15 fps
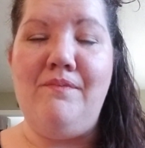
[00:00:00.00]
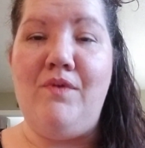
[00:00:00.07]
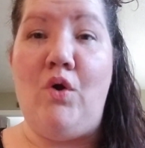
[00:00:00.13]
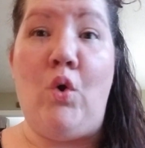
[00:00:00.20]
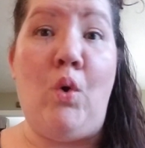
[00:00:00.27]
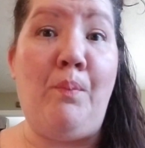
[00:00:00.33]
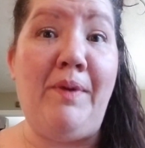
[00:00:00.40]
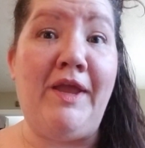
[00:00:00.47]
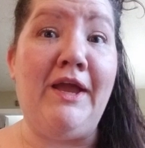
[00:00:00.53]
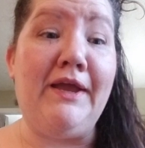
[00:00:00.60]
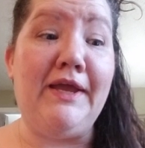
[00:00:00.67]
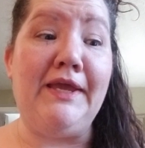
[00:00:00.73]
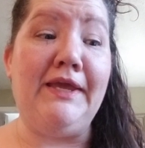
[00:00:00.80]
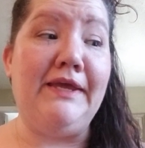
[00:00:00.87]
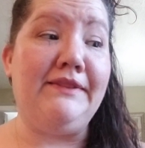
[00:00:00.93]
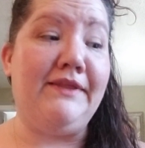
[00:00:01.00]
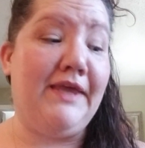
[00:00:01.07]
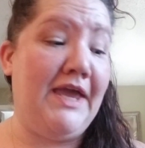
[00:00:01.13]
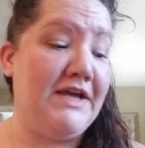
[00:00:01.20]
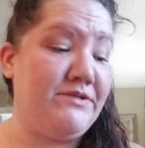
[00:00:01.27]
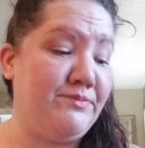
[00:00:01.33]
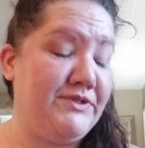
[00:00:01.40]
Hoping I can get the
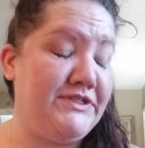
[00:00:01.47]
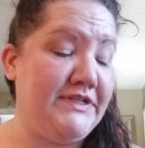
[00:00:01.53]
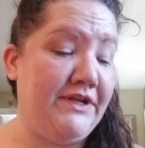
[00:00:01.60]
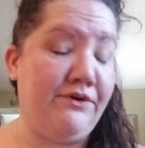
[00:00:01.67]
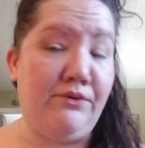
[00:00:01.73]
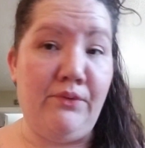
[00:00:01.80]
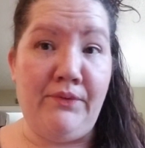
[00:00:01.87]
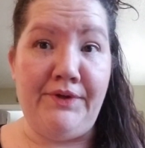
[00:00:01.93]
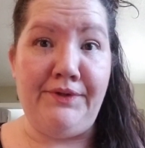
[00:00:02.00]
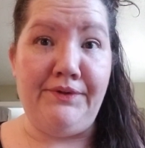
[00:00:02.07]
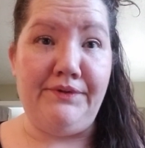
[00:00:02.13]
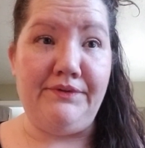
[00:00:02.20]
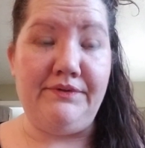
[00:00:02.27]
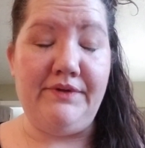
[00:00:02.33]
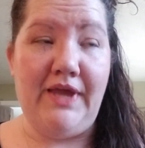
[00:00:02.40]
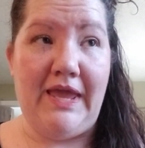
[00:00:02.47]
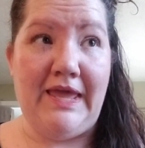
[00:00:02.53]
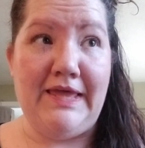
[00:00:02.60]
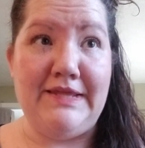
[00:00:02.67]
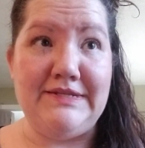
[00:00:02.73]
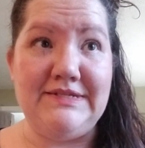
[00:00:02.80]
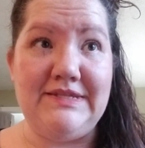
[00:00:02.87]
cashmere cedar oil
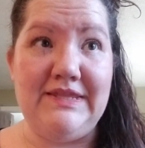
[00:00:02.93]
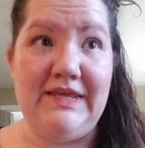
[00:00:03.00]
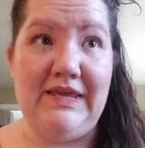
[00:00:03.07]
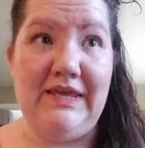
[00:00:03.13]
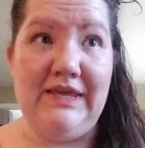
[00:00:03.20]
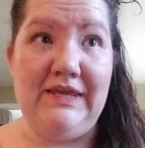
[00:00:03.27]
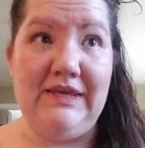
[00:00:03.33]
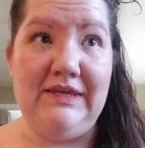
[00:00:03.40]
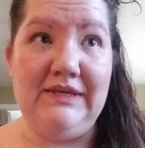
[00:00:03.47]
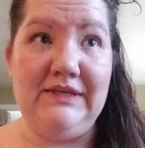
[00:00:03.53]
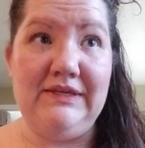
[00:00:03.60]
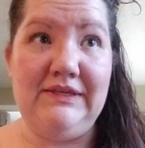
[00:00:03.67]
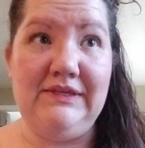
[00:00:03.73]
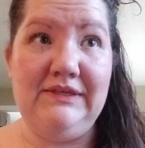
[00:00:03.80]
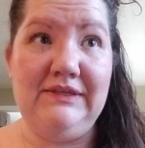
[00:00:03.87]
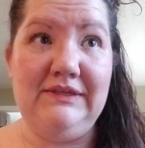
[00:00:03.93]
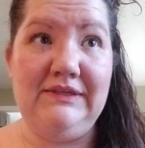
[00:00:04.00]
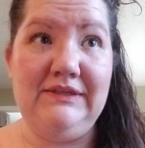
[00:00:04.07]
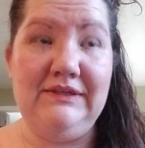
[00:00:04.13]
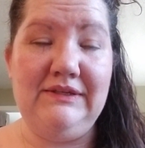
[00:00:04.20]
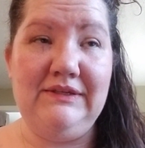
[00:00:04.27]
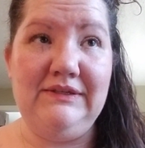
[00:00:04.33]
and the
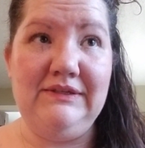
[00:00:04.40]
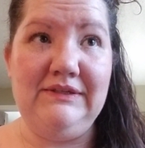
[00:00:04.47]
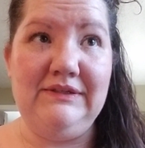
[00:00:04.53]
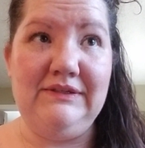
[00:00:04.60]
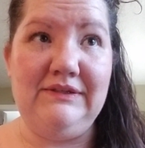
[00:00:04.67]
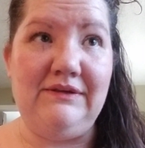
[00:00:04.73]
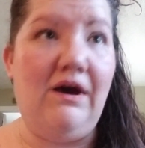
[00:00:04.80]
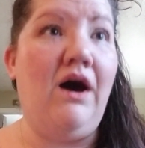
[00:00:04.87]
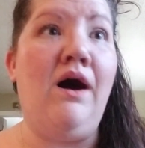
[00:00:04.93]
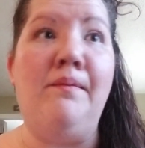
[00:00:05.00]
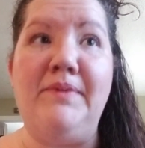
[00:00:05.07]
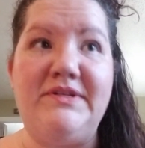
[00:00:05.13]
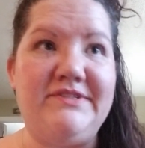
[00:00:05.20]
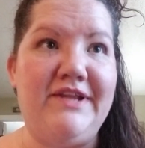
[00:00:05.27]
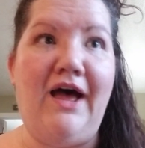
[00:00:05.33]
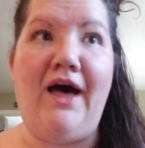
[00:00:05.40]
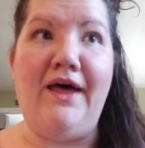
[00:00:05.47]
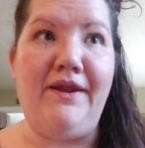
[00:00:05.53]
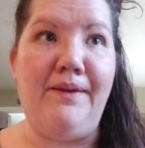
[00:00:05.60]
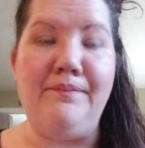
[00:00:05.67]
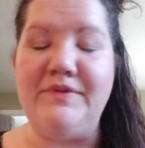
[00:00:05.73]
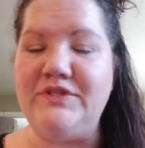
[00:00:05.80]
almost
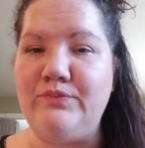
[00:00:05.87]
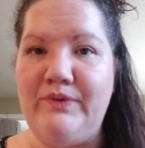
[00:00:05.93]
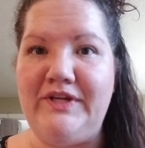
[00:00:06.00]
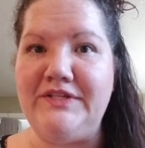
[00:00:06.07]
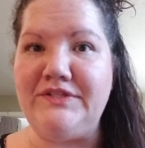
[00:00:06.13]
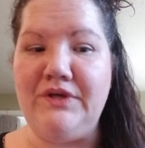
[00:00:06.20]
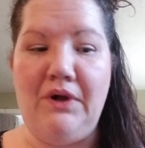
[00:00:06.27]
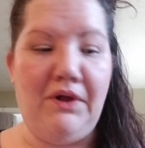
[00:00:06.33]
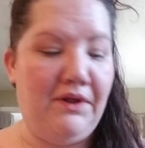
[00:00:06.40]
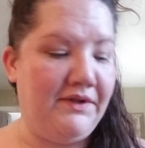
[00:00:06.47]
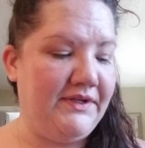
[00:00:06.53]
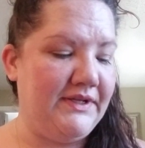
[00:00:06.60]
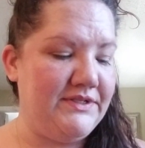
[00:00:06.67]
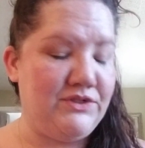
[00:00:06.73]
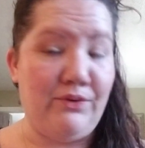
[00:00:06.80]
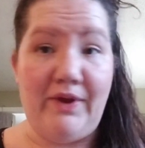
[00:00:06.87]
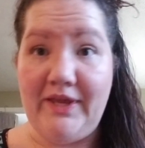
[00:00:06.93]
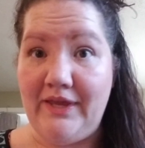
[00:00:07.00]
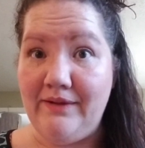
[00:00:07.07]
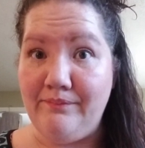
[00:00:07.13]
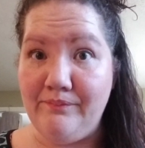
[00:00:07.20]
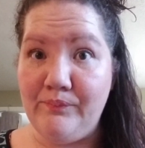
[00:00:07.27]
autumn is what it's called, so I
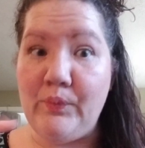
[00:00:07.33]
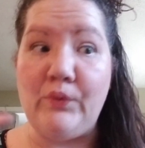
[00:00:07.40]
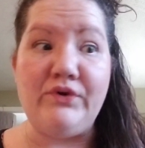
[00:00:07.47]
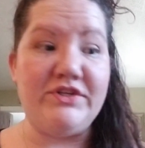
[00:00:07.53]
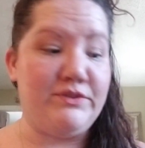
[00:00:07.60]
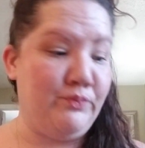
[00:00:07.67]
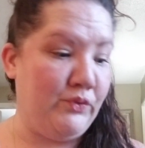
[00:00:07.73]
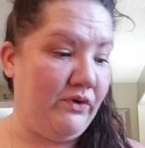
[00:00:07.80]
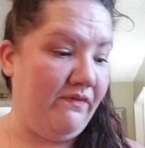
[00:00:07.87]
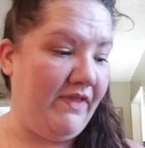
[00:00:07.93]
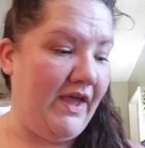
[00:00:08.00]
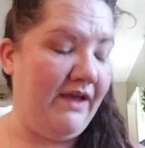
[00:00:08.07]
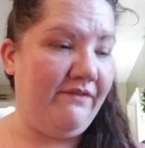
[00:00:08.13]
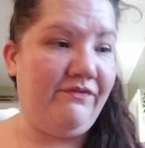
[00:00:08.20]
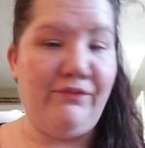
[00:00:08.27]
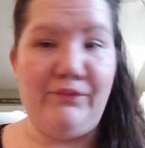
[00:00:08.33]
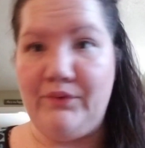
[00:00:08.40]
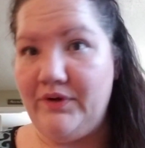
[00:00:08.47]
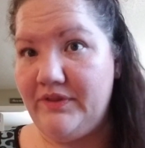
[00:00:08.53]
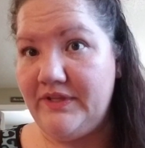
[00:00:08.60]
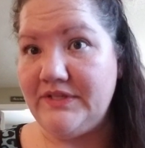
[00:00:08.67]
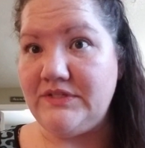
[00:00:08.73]
can pour some more of that
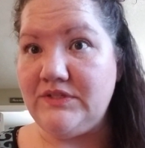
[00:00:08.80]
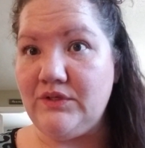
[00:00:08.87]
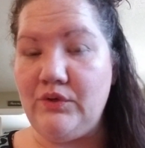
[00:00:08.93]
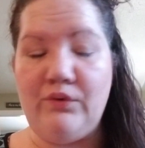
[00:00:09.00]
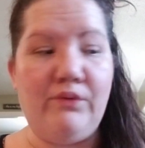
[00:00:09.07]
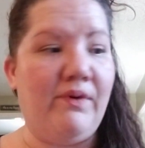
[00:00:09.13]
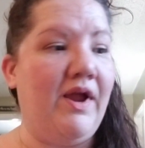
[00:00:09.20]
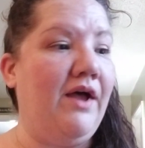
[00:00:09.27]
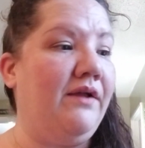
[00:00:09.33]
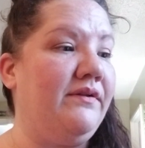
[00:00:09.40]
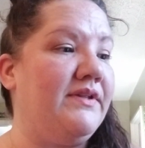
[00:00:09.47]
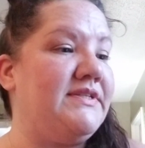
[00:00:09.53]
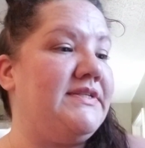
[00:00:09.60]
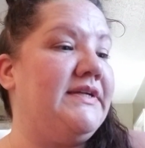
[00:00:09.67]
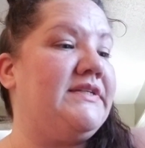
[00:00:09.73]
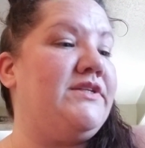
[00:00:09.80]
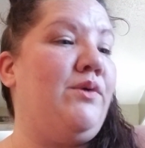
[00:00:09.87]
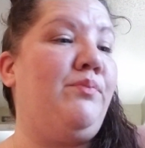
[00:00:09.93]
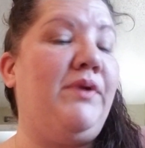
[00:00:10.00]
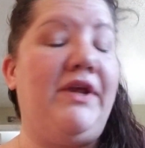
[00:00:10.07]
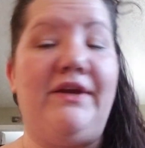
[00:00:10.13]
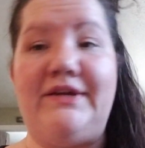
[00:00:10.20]
for this go around, this next
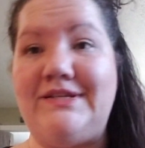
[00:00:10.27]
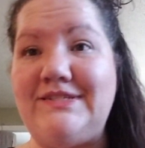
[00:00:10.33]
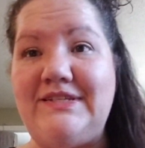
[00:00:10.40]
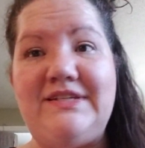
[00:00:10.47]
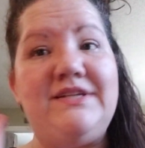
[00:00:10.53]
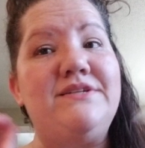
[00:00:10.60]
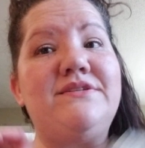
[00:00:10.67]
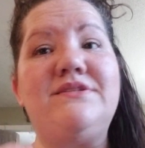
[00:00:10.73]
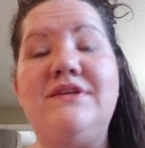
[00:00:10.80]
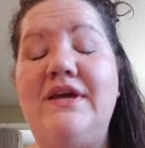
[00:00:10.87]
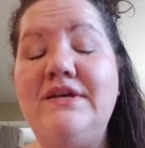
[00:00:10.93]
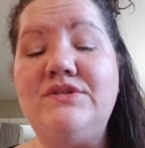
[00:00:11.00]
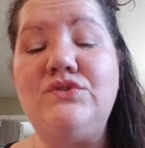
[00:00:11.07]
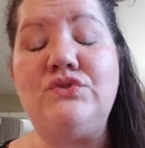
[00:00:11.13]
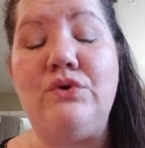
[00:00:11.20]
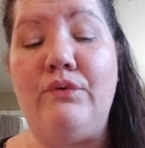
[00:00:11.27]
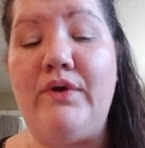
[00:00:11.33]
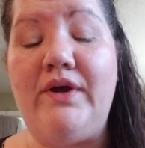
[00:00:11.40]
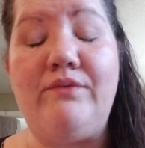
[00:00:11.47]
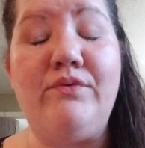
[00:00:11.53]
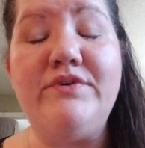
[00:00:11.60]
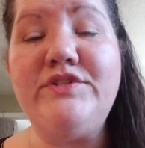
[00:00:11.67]
opening, because it's so
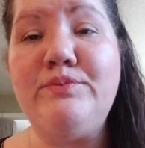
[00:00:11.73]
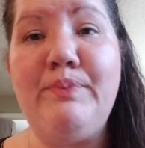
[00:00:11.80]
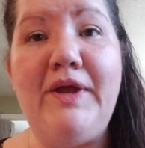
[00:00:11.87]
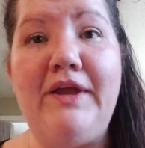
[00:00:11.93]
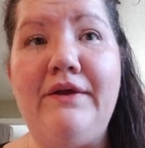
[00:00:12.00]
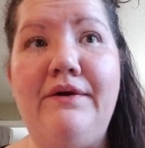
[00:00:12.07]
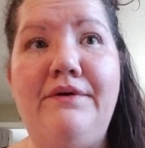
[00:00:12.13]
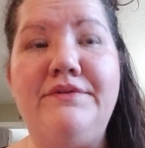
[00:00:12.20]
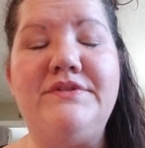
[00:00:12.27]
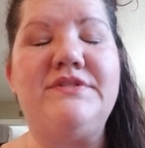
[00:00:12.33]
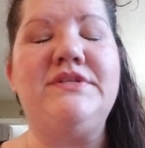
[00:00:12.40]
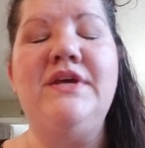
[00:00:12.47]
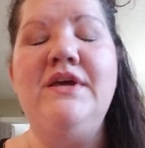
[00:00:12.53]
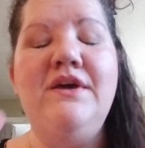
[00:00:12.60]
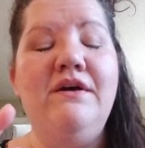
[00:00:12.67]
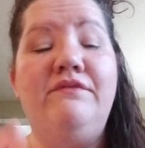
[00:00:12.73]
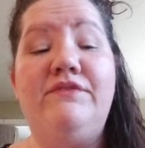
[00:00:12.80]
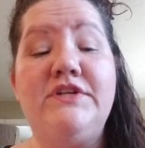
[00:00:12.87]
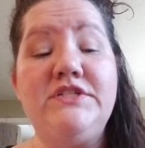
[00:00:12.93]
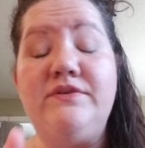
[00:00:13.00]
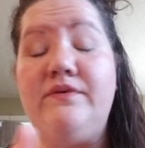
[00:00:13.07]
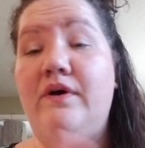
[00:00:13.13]
good. Roasted pine cones.
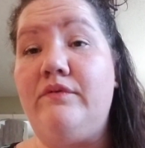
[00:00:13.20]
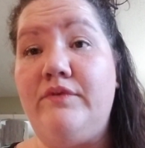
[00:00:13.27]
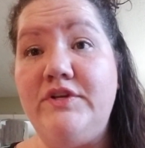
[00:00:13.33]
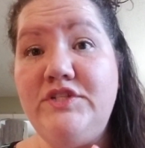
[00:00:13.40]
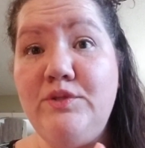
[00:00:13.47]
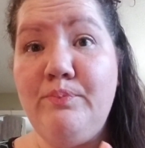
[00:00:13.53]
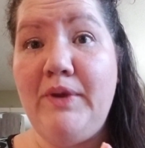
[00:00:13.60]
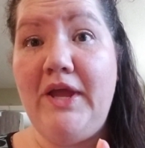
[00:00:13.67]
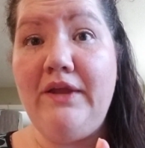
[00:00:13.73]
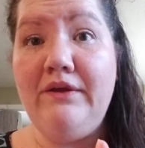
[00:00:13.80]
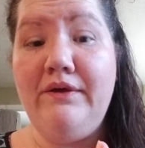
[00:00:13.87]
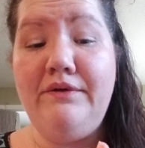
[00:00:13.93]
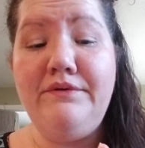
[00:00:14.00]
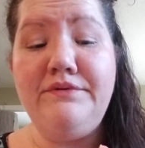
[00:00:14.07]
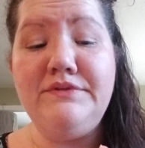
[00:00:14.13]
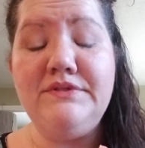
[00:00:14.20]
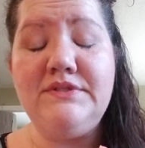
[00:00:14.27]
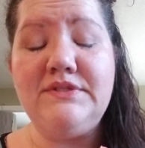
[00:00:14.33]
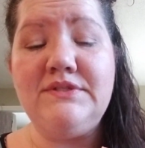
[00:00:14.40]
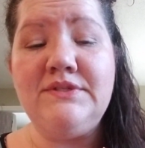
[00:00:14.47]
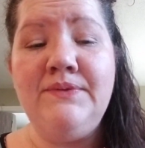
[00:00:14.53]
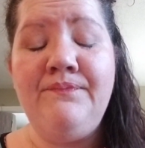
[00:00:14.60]
First of all, roasted pine cones.